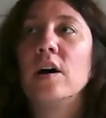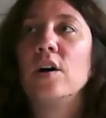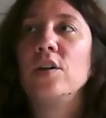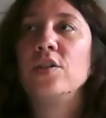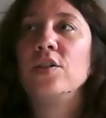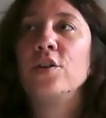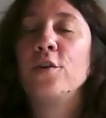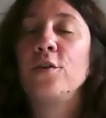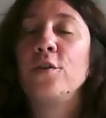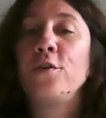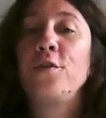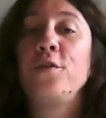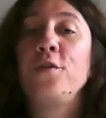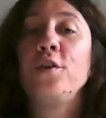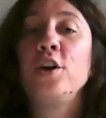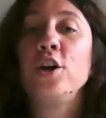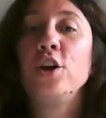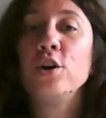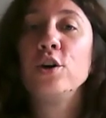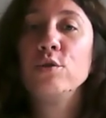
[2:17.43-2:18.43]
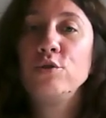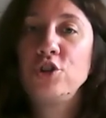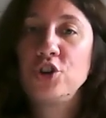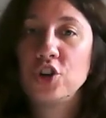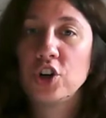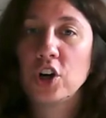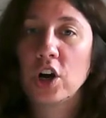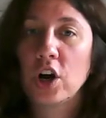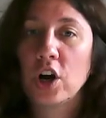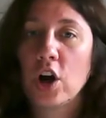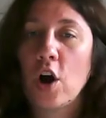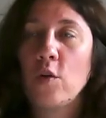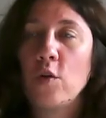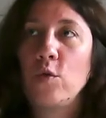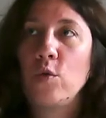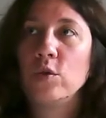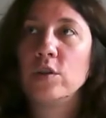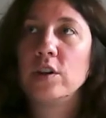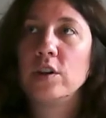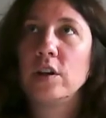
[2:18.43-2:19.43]
the future
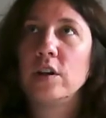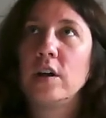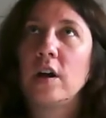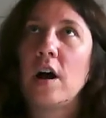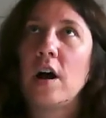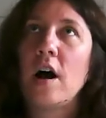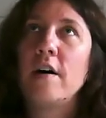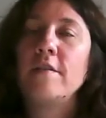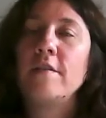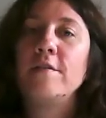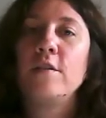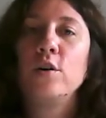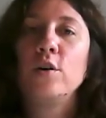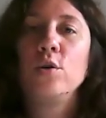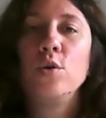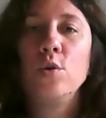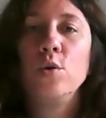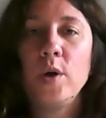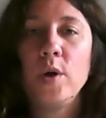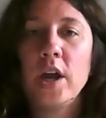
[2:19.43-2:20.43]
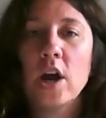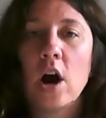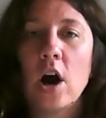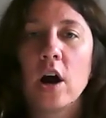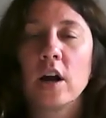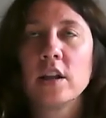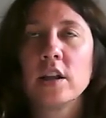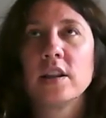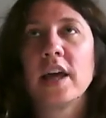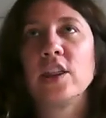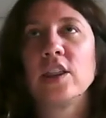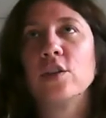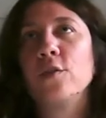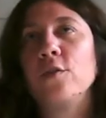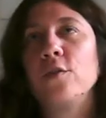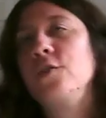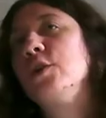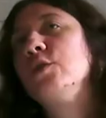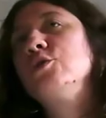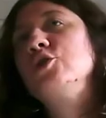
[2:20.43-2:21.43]
of who we are, like the
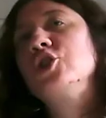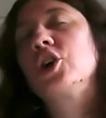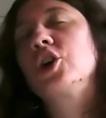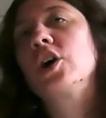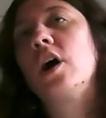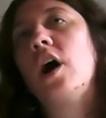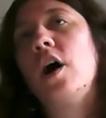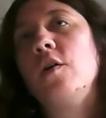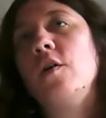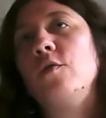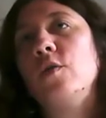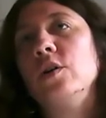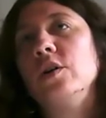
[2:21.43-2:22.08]
future of